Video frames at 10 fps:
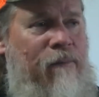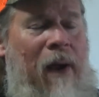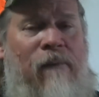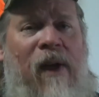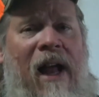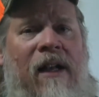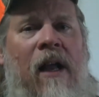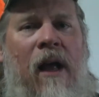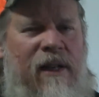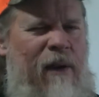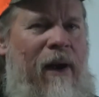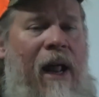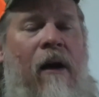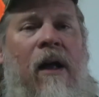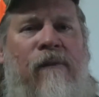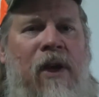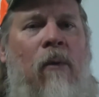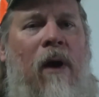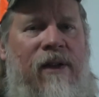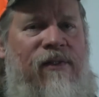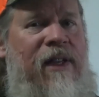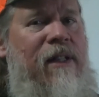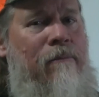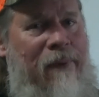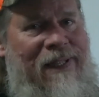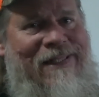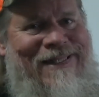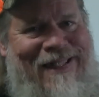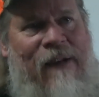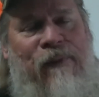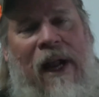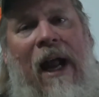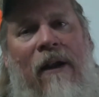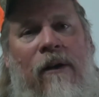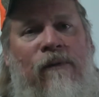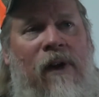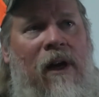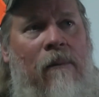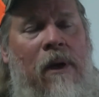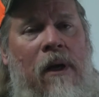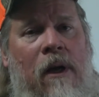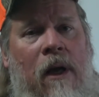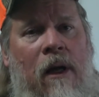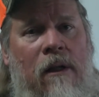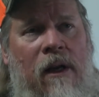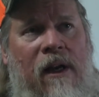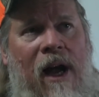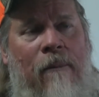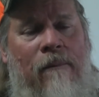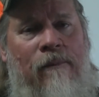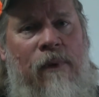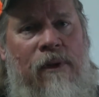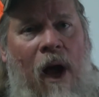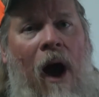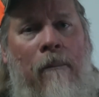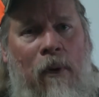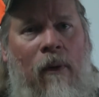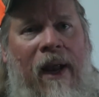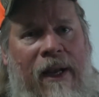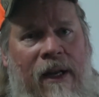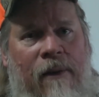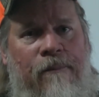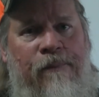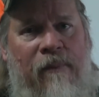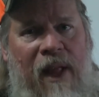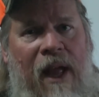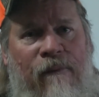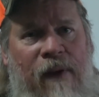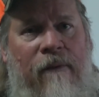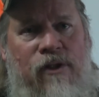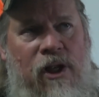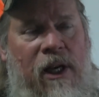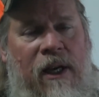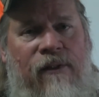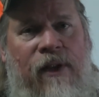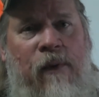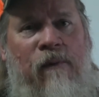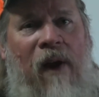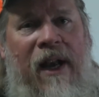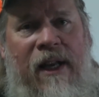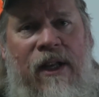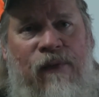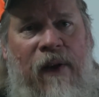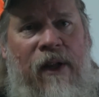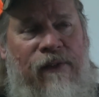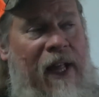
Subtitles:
Matter of fact, I'll tell you right now, if you want to see the best stuff that I learned from, look up Tom Miranda, FFG, and see if you can find any of his videos.